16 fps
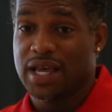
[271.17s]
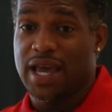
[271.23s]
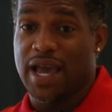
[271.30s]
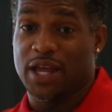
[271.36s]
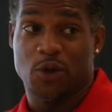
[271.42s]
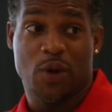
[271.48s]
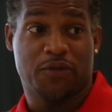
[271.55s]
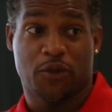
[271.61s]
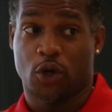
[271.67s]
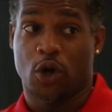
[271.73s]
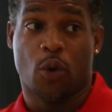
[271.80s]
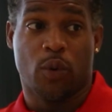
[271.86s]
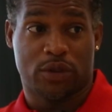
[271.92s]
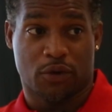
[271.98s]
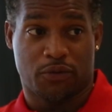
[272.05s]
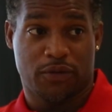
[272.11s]
and you have to go
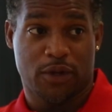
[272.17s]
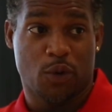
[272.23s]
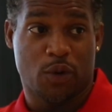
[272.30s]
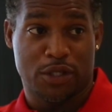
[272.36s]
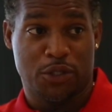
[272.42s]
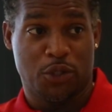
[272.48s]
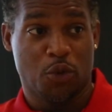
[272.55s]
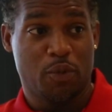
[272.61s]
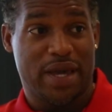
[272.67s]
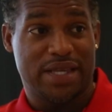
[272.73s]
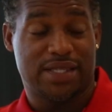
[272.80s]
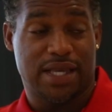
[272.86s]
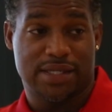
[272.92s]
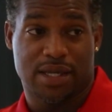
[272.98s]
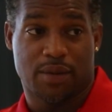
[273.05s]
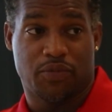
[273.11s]
with the flow, because you may
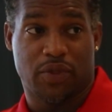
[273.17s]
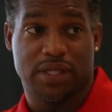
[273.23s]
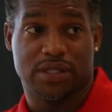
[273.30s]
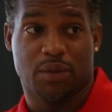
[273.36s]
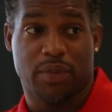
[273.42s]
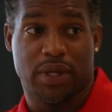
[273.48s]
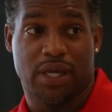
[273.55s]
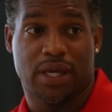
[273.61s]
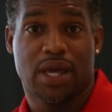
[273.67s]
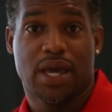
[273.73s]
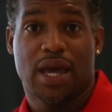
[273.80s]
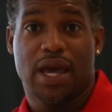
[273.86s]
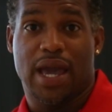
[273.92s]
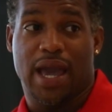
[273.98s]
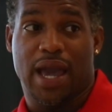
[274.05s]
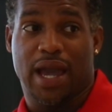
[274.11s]
say something to me
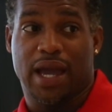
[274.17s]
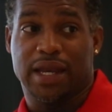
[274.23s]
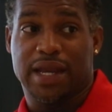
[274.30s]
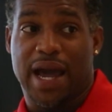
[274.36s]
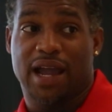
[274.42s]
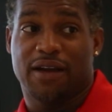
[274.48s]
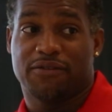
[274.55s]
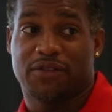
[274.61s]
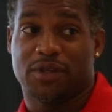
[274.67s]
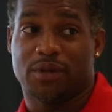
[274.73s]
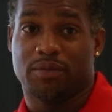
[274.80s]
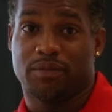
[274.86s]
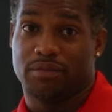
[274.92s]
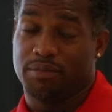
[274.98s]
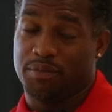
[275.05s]
and I have to